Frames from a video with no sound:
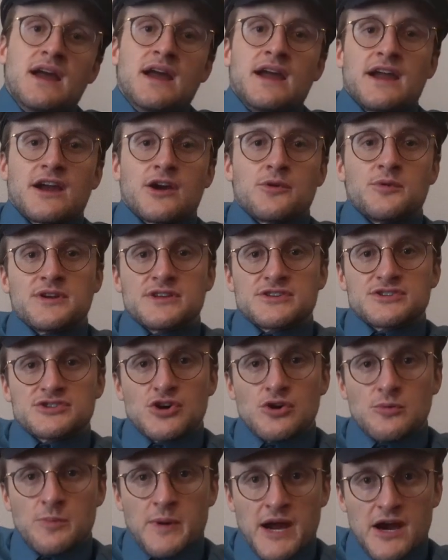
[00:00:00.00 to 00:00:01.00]
Heroin is
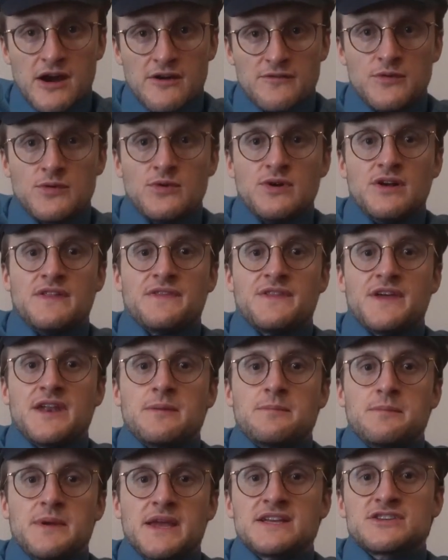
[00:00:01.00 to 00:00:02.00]
so powerful that
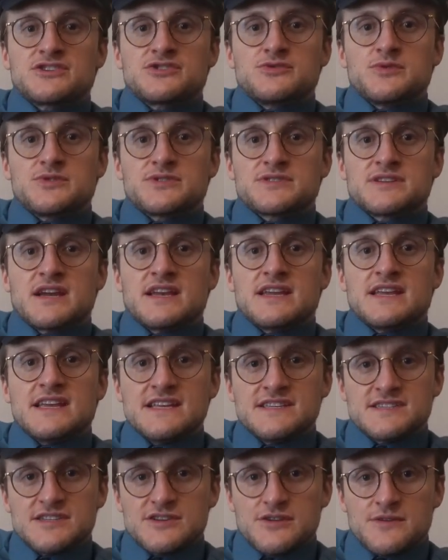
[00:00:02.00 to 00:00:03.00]
it makes suicide
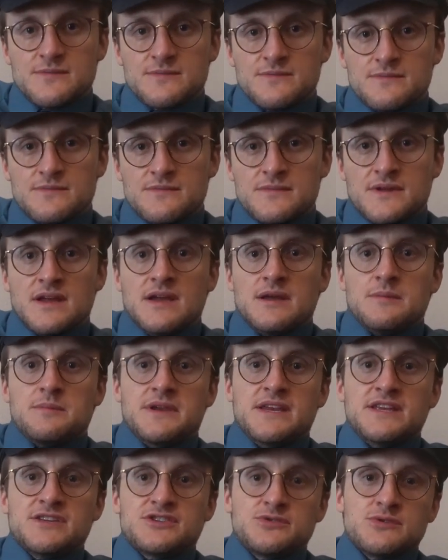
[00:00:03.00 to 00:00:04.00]
easier.
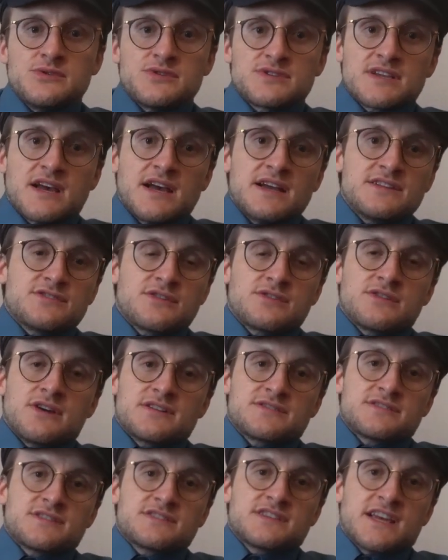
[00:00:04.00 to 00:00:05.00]
Many suicides are
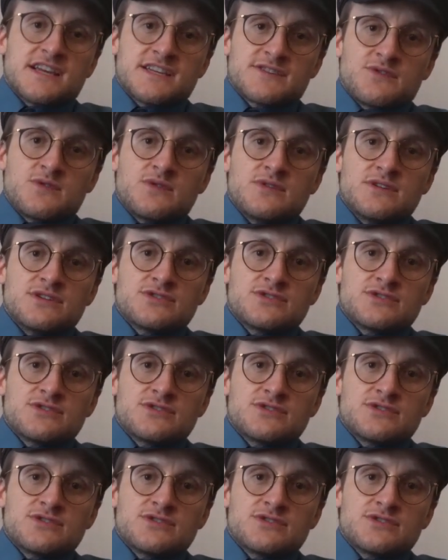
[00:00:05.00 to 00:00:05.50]
not successful,